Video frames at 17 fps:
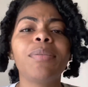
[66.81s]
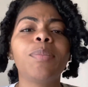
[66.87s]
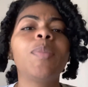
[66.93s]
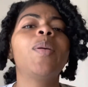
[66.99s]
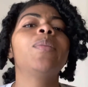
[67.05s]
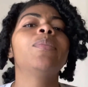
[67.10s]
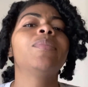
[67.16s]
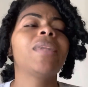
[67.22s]

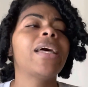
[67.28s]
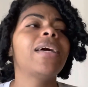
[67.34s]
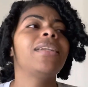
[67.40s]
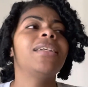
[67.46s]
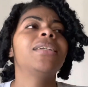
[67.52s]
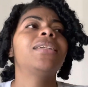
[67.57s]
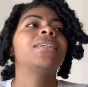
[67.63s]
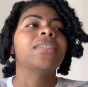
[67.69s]
I'm like,
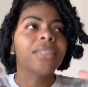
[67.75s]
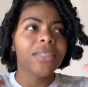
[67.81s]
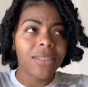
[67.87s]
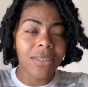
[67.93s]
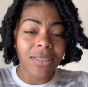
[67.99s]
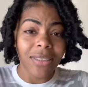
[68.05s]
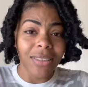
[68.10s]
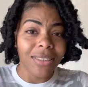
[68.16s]
this
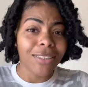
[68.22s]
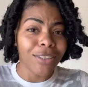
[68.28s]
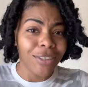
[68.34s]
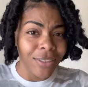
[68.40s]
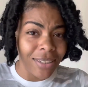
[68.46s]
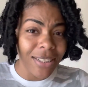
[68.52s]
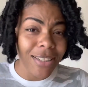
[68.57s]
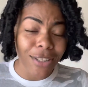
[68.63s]
is,
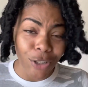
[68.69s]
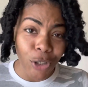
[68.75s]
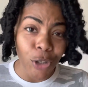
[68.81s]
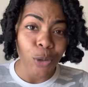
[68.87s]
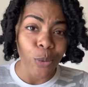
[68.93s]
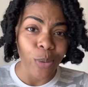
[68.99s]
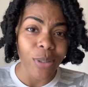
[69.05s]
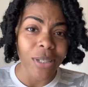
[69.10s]
it's
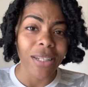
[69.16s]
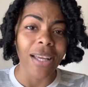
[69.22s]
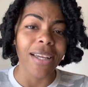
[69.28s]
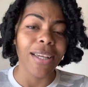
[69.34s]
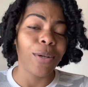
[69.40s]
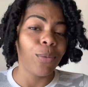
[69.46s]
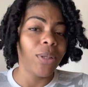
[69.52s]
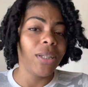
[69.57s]
huge.
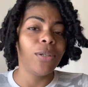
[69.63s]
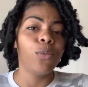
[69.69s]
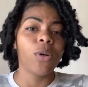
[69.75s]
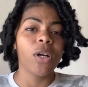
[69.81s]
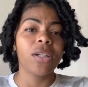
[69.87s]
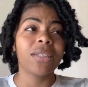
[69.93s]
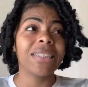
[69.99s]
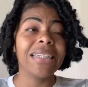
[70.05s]
Like, it really
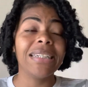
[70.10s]
works.